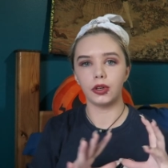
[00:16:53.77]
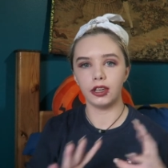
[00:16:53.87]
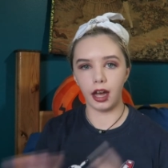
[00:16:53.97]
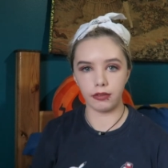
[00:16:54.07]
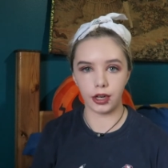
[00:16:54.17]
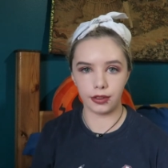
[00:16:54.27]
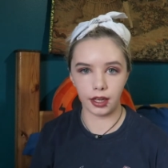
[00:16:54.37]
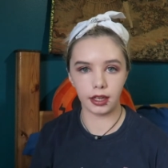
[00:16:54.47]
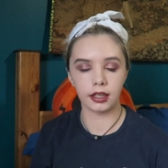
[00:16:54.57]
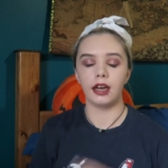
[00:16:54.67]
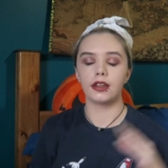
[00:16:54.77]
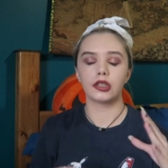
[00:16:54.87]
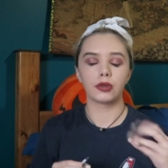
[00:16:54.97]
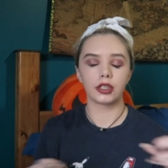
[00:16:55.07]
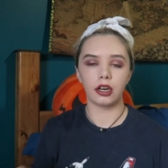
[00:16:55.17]
everything. And this
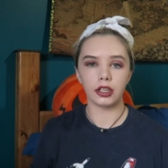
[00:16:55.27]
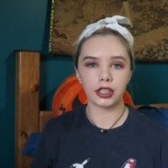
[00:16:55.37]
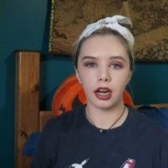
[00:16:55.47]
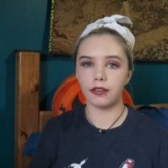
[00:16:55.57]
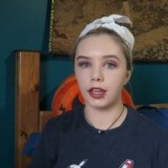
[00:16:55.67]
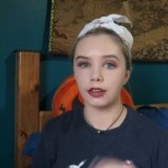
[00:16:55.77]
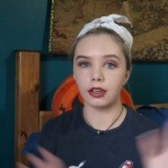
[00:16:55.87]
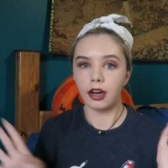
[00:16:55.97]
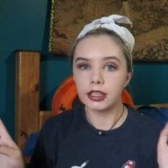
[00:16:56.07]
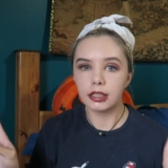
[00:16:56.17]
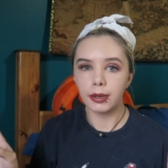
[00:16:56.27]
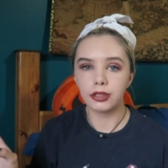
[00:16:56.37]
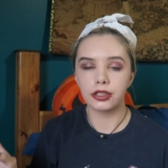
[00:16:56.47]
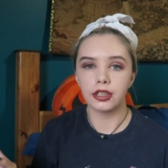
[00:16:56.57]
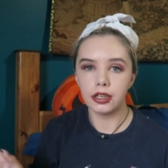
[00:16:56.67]
was all stuff that they're not
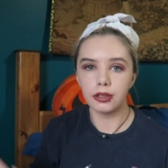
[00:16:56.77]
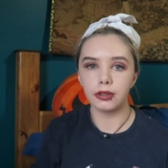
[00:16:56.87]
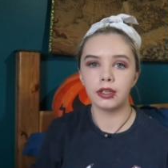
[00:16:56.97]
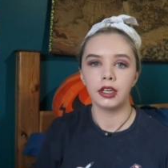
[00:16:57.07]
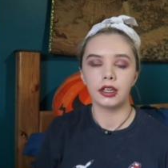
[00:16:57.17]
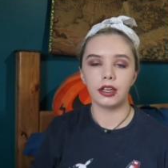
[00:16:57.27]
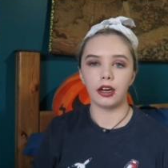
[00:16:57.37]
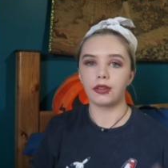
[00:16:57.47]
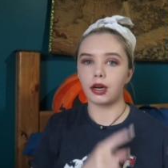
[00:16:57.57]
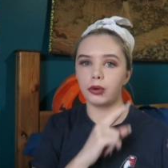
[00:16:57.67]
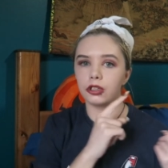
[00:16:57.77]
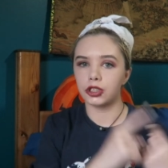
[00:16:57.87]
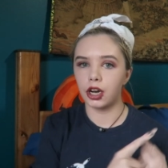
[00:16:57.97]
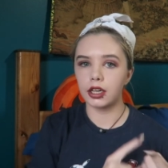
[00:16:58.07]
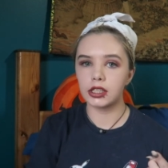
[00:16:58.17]
supposed to do. You know, there were
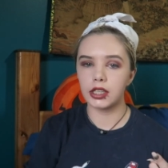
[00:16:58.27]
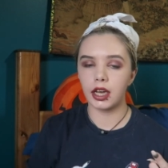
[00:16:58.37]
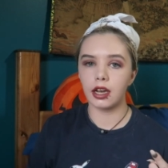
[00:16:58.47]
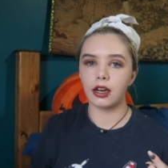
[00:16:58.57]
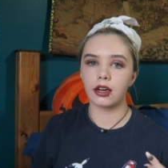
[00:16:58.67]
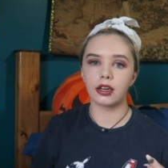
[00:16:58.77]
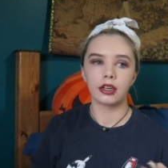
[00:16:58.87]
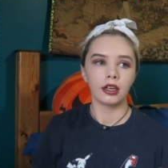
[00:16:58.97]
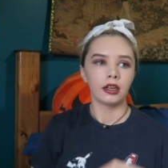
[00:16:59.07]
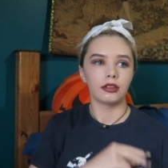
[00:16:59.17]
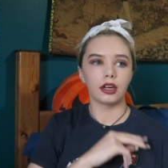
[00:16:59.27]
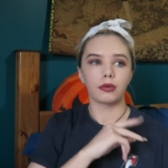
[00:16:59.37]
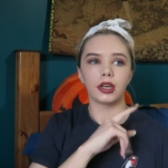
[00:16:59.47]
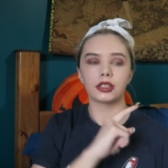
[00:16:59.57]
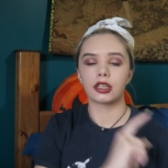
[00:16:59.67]
drugs there. There
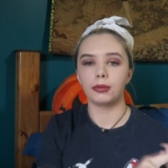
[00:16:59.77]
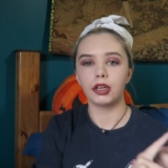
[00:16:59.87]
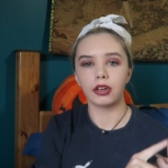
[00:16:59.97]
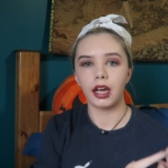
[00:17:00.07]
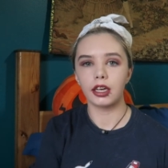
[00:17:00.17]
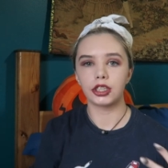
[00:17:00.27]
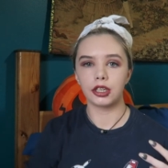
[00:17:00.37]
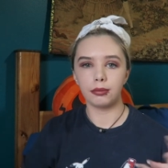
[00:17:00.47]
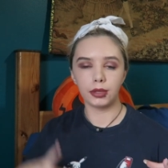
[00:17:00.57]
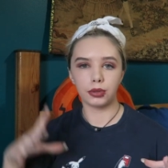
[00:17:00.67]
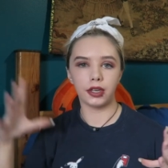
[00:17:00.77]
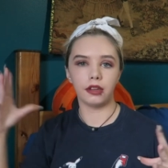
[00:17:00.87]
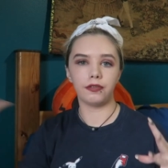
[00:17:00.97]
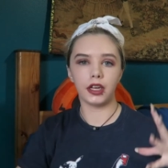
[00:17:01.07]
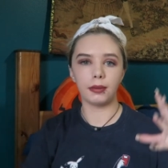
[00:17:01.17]
was communication between the
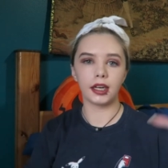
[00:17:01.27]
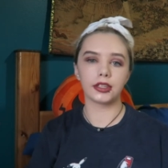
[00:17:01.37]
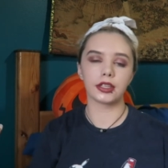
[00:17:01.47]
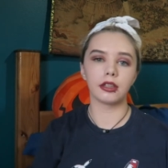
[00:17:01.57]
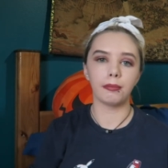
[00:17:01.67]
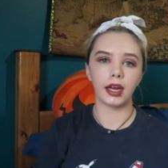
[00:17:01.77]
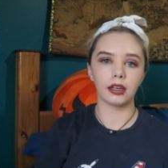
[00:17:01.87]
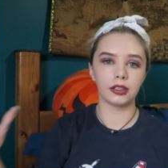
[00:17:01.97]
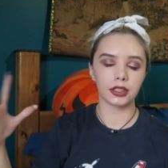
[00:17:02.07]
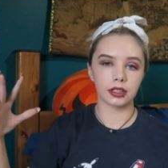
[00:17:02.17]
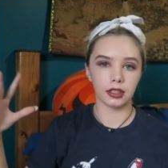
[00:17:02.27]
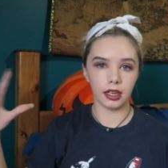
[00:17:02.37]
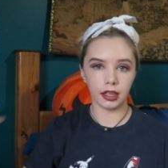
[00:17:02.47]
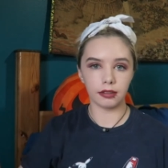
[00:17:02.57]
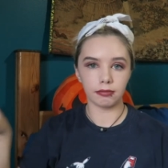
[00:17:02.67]
females and the males
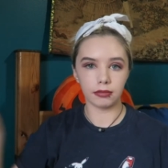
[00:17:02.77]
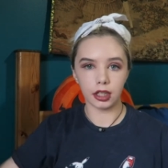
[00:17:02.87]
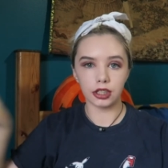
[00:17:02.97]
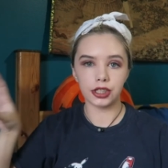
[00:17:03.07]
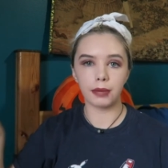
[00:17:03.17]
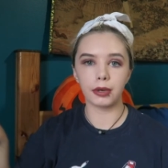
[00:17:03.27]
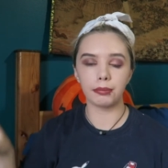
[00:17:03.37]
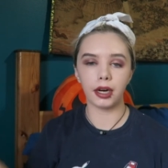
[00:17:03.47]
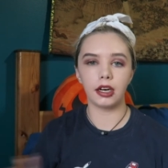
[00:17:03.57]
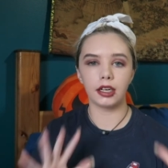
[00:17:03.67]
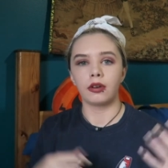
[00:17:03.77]
in their separate pod.